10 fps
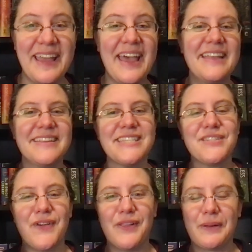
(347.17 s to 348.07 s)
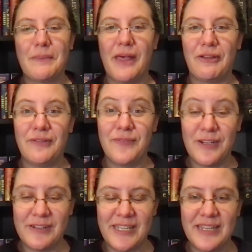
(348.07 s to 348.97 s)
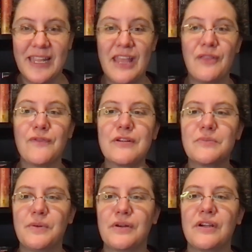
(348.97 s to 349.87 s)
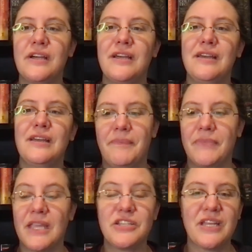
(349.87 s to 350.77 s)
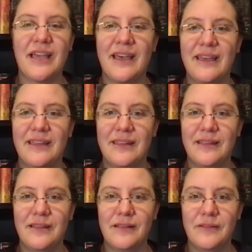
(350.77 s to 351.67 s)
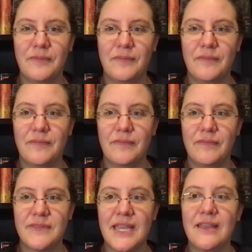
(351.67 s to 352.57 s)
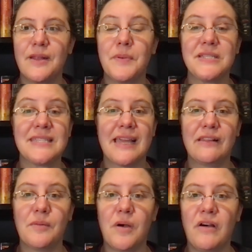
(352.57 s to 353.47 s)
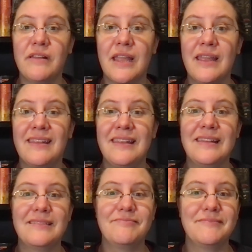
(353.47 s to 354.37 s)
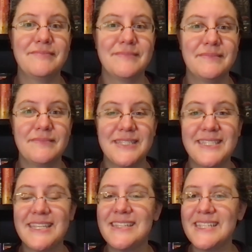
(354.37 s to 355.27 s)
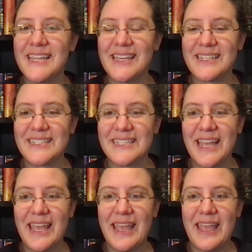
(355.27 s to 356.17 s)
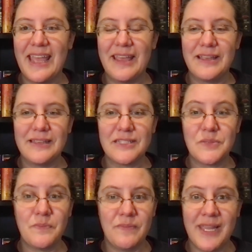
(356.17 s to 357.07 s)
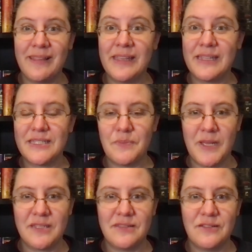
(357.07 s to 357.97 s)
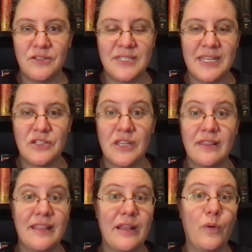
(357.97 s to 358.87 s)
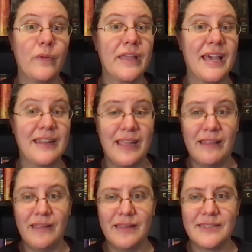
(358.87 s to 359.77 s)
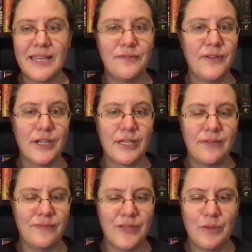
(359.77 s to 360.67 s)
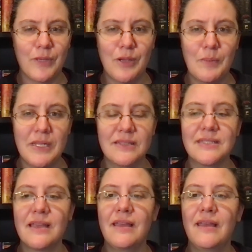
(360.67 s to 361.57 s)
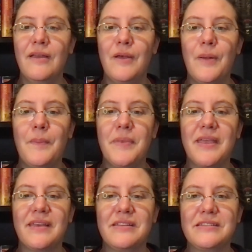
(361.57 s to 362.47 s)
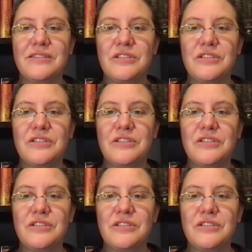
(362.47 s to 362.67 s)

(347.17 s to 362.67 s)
And this is following Mallory Viridian. In the first book, she had taken up asylum on an sentient alien space station that only had aliens, had very few humans, because